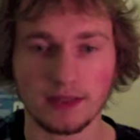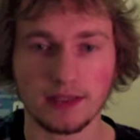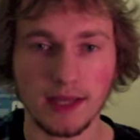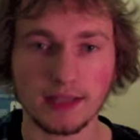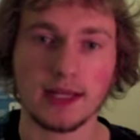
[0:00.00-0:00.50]

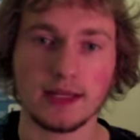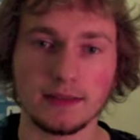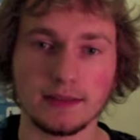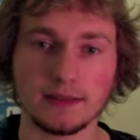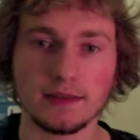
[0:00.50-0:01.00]
las
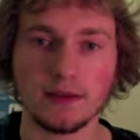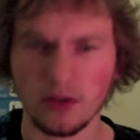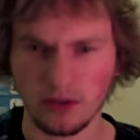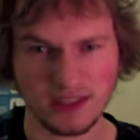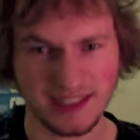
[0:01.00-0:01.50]
cannons,
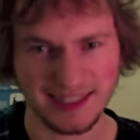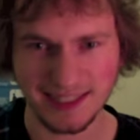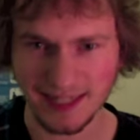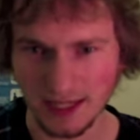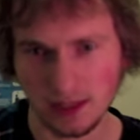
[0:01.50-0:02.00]
or
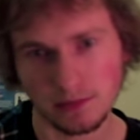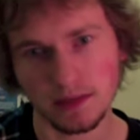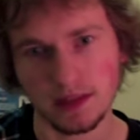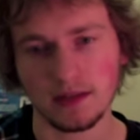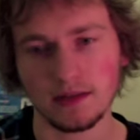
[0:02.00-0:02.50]

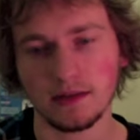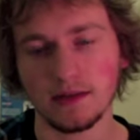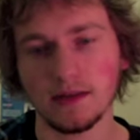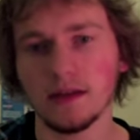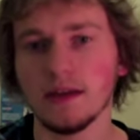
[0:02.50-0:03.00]
60-ish%,
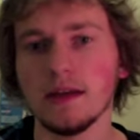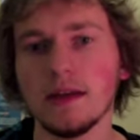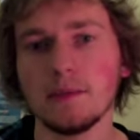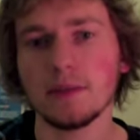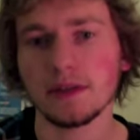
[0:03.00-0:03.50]

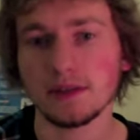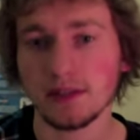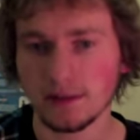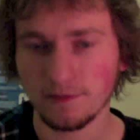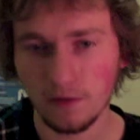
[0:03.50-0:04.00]
because he
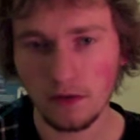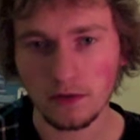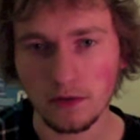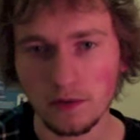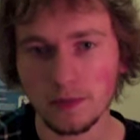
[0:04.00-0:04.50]
has a
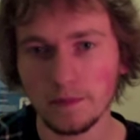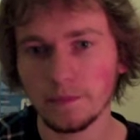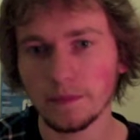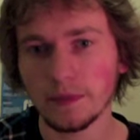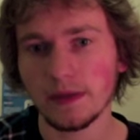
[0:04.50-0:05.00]
4-up
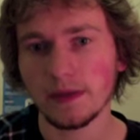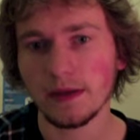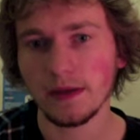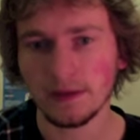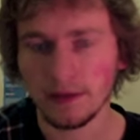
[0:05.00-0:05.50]

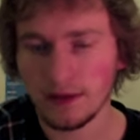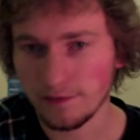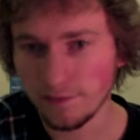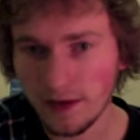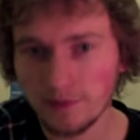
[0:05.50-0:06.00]
and then a
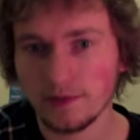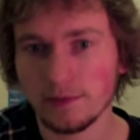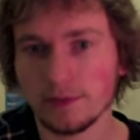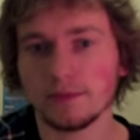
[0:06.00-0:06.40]
5-up.